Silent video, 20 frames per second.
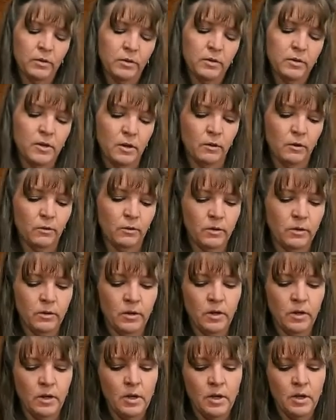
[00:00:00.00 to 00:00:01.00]
So
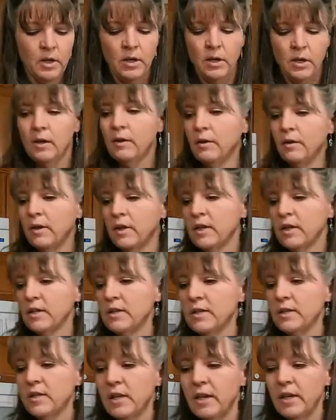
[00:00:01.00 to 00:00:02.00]

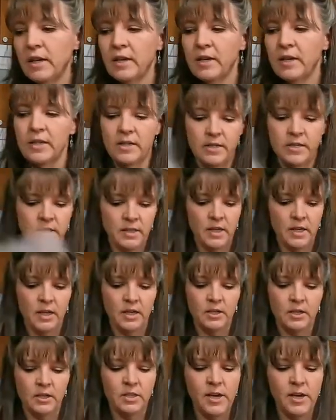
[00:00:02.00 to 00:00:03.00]
this is
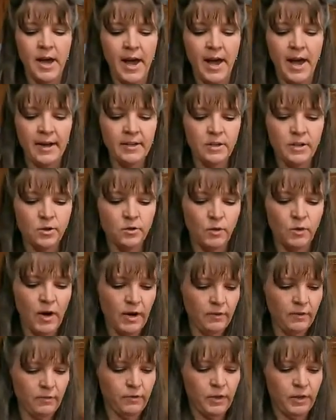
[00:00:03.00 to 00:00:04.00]
a test
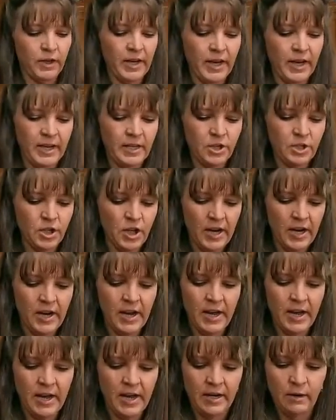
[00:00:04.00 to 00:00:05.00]
run for
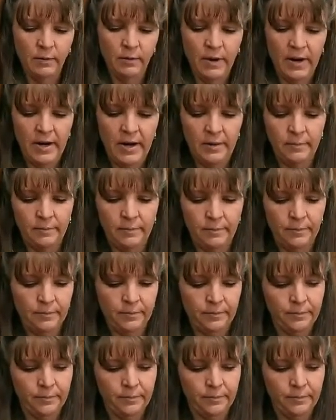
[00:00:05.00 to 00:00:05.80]
KJ anyway.